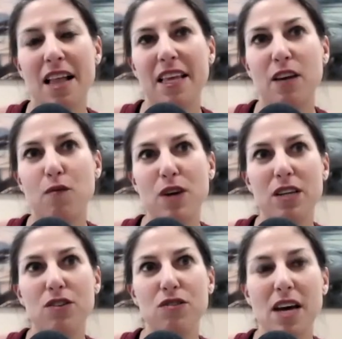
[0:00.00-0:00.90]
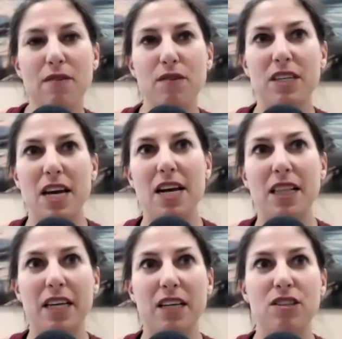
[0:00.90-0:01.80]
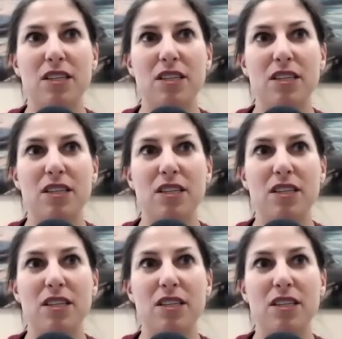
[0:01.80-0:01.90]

like if we could do that every day like you